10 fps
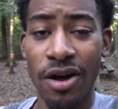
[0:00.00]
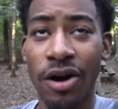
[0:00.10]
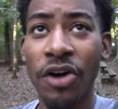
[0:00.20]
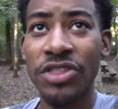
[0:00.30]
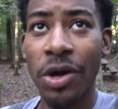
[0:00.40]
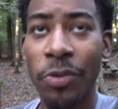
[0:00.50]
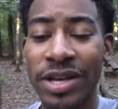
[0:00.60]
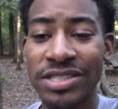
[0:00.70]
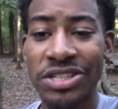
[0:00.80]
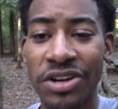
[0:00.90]
Often we
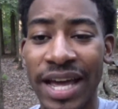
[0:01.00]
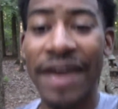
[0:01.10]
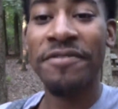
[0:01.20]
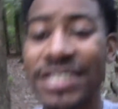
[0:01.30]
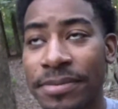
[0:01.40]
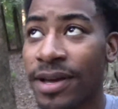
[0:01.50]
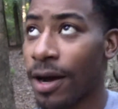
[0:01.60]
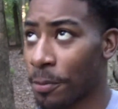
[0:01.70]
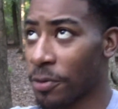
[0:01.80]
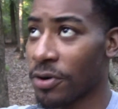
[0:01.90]
consider heaven to be
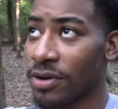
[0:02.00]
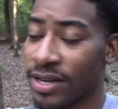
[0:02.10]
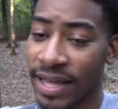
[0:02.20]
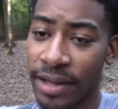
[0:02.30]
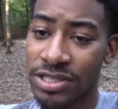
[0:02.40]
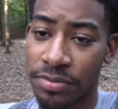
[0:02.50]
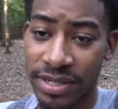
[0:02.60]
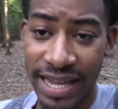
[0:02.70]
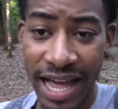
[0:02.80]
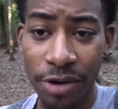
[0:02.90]
upward and hell to be
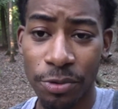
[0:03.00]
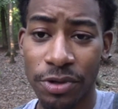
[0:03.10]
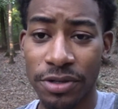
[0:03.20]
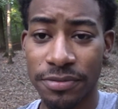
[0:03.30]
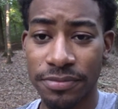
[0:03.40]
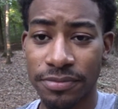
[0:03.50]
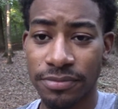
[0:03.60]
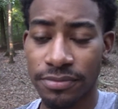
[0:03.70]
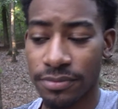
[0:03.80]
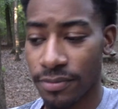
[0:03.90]
downward.
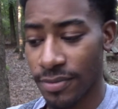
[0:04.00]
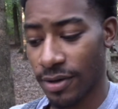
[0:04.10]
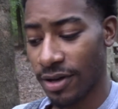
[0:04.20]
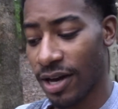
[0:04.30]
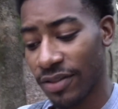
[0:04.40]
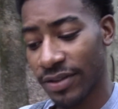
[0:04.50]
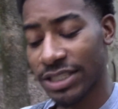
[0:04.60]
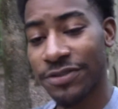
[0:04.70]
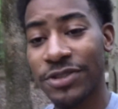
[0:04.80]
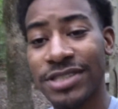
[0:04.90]
This
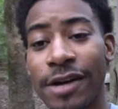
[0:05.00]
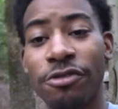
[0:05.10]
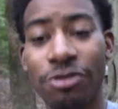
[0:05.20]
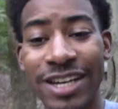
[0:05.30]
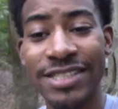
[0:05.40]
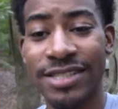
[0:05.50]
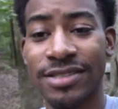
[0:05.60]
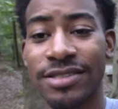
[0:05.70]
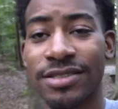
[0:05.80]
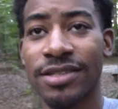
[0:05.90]
is for several
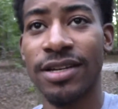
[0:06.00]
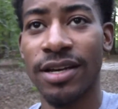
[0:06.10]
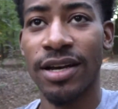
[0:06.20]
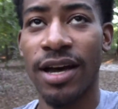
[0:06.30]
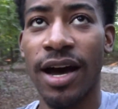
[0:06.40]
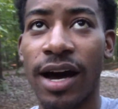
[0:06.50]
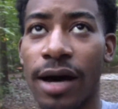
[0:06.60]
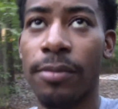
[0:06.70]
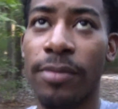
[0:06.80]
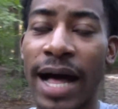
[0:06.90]
reasons.
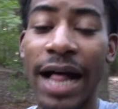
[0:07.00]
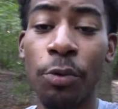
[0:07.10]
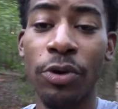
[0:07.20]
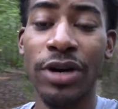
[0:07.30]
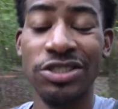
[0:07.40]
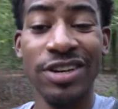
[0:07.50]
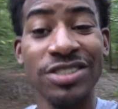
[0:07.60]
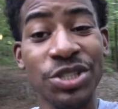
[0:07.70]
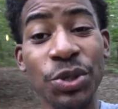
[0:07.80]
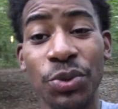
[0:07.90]
I will address
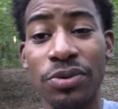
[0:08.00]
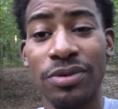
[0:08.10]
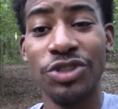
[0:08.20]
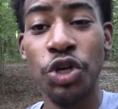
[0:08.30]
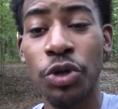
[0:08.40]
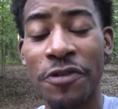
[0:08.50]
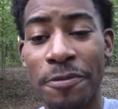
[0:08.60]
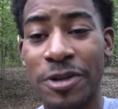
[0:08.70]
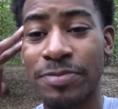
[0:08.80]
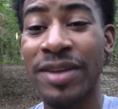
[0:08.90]
two
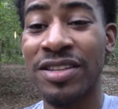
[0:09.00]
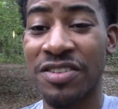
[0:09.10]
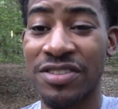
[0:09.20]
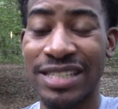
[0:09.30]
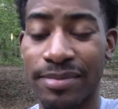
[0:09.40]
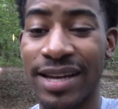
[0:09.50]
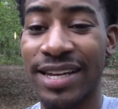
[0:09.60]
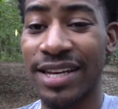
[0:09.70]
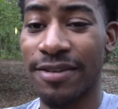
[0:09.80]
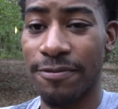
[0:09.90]
different perspectives of the same
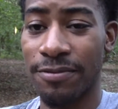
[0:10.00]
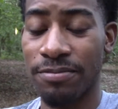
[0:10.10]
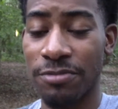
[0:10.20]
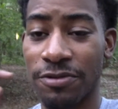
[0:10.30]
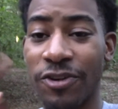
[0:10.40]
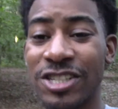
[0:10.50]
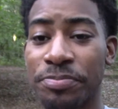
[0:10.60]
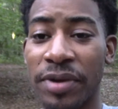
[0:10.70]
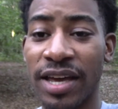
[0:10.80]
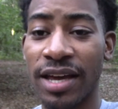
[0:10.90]
idea. The first
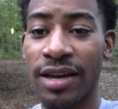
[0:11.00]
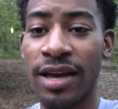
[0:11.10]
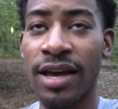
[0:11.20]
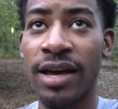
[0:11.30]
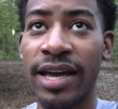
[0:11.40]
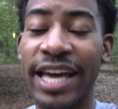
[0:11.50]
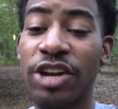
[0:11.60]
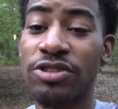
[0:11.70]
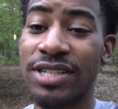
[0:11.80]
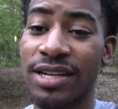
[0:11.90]
being
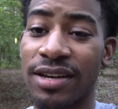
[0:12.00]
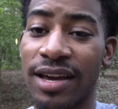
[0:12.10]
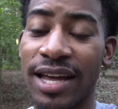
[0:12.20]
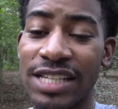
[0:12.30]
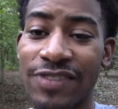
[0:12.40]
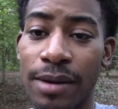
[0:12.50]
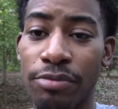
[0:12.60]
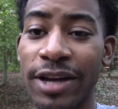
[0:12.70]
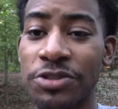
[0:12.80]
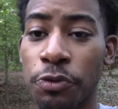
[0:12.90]
energy and its
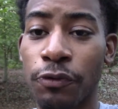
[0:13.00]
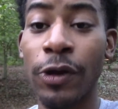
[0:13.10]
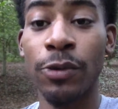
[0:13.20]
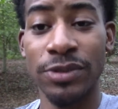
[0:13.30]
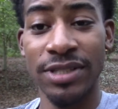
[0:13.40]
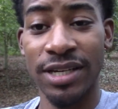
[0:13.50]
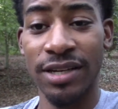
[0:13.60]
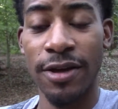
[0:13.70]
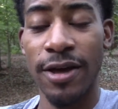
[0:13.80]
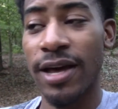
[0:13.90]
vibrational frequency,
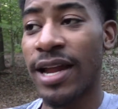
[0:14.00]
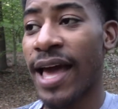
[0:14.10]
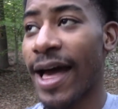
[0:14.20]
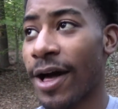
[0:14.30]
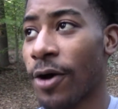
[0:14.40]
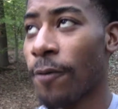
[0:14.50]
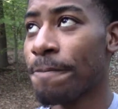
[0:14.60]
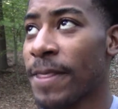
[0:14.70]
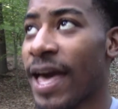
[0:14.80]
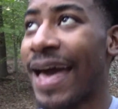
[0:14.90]
and how
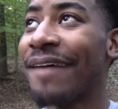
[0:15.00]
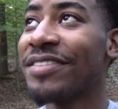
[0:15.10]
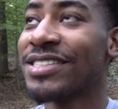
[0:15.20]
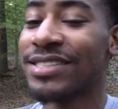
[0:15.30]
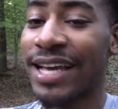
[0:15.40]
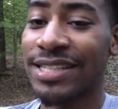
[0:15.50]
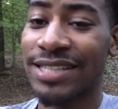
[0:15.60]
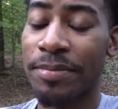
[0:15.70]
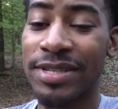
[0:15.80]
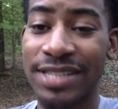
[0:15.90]
heaven states
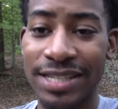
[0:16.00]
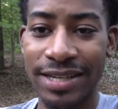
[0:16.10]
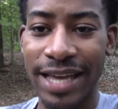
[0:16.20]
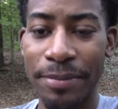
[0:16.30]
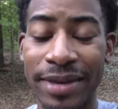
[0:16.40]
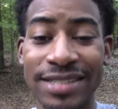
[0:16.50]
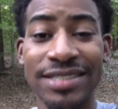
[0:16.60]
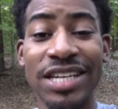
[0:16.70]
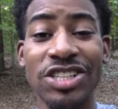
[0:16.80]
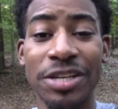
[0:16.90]
can be
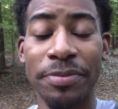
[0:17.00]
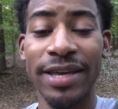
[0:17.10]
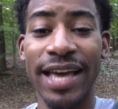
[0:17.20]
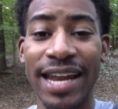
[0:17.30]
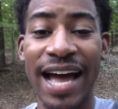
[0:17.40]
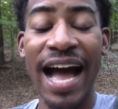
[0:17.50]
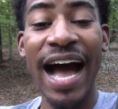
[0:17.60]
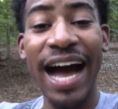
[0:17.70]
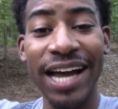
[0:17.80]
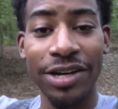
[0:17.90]
considered to be at a
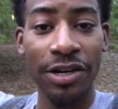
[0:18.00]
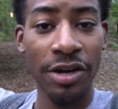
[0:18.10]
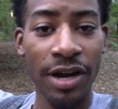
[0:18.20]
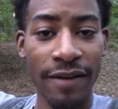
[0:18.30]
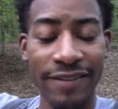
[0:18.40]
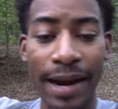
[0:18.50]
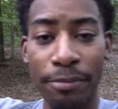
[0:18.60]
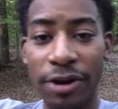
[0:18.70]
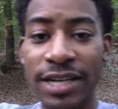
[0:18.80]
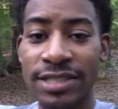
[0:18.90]
higher
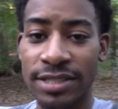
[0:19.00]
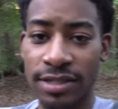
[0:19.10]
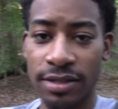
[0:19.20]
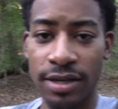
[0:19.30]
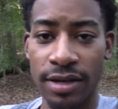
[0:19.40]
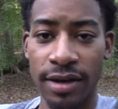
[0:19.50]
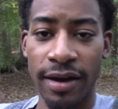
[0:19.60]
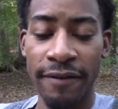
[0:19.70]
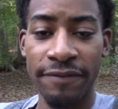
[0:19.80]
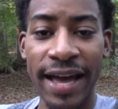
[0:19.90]
vibration,
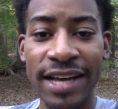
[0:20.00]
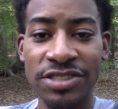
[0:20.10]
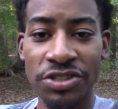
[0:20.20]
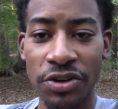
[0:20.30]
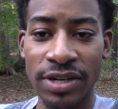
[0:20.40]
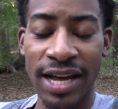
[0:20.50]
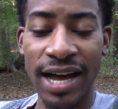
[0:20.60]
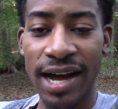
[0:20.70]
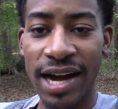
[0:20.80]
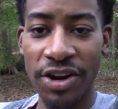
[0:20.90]
a faster and
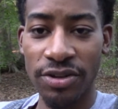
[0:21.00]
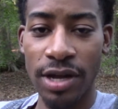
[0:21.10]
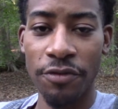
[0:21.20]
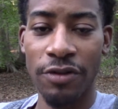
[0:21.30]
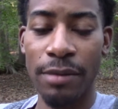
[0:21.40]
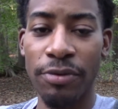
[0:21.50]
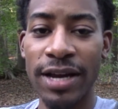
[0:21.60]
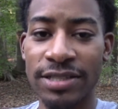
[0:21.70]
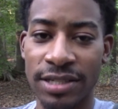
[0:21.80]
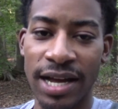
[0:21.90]
higher level
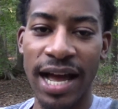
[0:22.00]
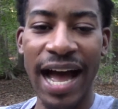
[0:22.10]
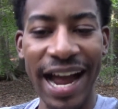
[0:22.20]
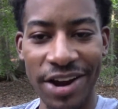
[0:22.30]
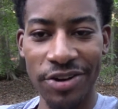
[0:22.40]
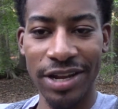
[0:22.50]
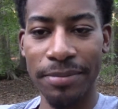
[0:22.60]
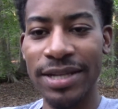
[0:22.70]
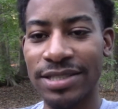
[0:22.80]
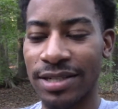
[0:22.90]
vibration, a higher
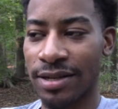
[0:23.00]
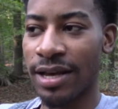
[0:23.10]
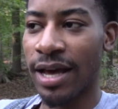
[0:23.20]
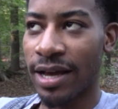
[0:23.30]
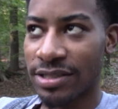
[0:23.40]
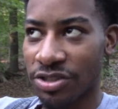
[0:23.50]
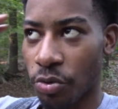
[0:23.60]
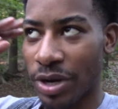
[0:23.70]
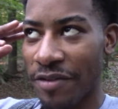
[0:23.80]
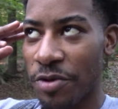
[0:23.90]
dimension. So
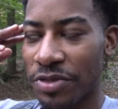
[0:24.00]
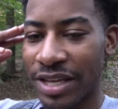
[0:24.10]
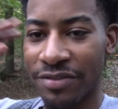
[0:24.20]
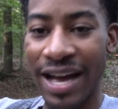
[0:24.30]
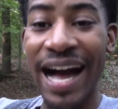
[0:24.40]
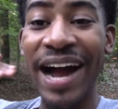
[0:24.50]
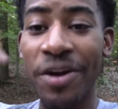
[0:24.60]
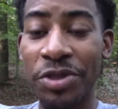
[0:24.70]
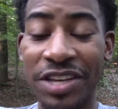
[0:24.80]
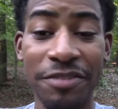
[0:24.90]
whenever we think of higher,
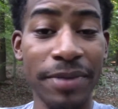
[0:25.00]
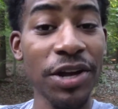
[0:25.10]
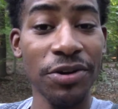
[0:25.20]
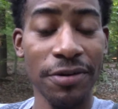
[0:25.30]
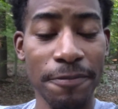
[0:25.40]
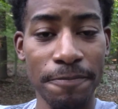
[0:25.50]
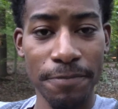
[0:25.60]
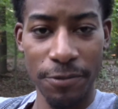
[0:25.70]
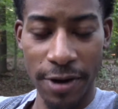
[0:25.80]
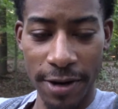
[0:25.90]
we think of better,
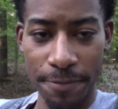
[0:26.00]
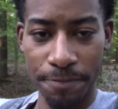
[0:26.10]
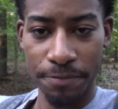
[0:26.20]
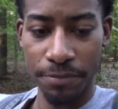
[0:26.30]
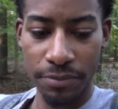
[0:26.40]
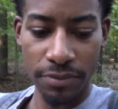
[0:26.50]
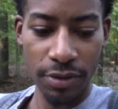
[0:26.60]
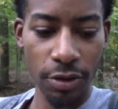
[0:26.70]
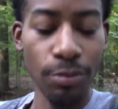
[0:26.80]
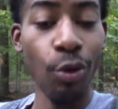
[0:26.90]
right?
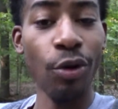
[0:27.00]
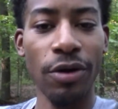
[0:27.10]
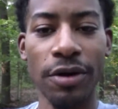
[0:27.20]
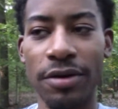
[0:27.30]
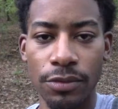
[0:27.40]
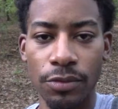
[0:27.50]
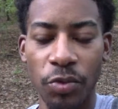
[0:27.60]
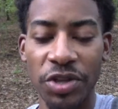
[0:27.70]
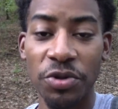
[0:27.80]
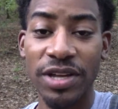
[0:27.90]
More.
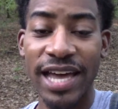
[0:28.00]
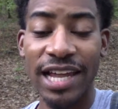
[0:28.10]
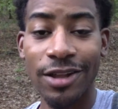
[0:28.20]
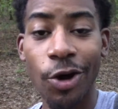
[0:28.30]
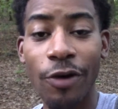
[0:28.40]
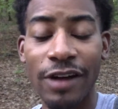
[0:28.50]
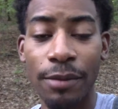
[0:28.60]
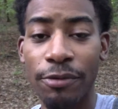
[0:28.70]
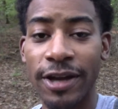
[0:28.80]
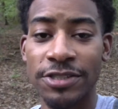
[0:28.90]
When you look at lower
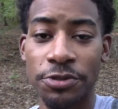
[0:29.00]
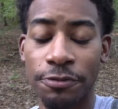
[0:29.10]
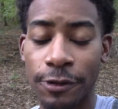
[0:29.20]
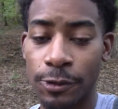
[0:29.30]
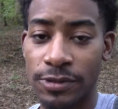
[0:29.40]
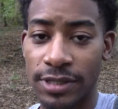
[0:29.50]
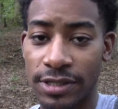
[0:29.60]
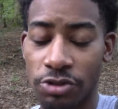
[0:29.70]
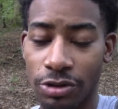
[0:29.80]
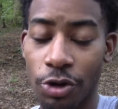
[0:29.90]
vibrational
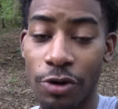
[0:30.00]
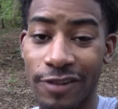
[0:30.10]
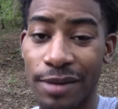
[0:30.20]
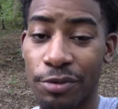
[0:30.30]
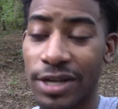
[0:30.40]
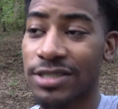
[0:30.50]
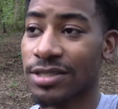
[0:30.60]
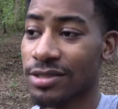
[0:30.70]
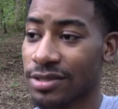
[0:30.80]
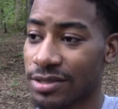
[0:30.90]
frequencies or lower
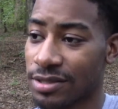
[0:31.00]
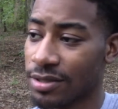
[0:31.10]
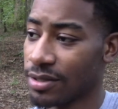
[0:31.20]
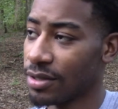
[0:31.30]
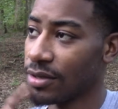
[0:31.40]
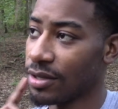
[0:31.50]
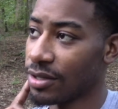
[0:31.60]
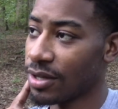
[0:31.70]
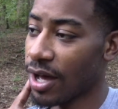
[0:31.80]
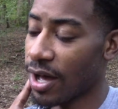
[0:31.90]
vibrations,
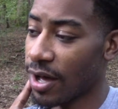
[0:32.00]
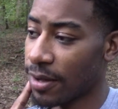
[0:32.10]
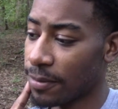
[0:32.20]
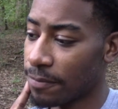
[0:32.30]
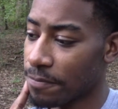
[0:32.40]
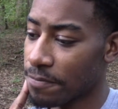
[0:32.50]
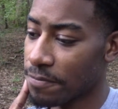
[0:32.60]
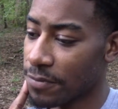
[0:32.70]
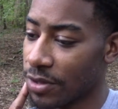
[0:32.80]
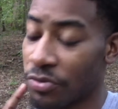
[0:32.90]

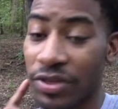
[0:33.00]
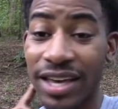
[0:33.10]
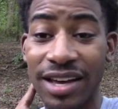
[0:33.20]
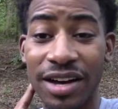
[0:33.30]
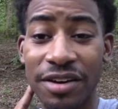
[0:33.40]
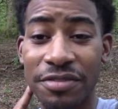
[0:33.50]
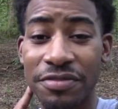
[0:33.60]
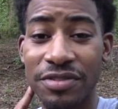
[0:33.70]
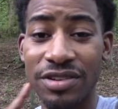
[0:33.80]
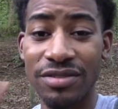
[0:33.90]
you think of
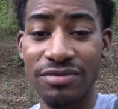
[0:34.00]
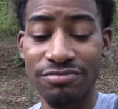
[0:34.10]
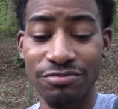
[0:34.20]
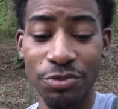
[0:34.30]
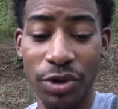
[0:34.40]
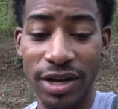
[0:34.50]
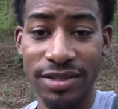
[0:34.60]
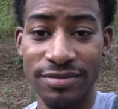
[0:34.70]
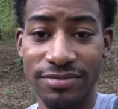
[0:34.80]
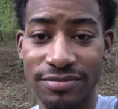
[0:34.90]
what?
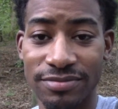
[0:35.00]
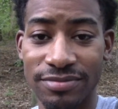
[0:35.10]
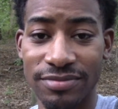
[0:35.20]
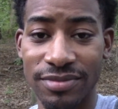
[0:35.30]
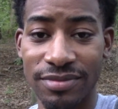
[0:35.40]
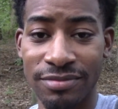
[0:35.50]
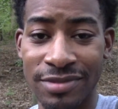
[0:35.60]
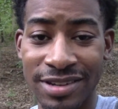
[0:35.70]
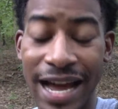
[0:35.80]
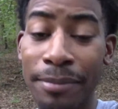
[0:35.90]

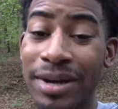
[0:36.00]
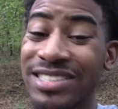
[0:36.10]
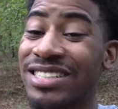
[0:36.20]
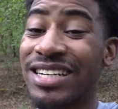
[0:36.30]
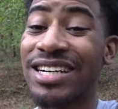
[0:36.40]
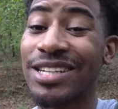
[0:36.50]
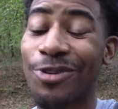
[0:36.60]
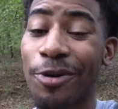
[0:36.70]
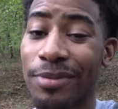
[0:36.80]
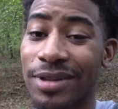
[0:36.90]
Not much good
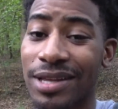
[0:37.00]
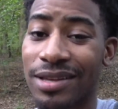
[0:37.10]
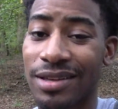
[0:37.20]
normally.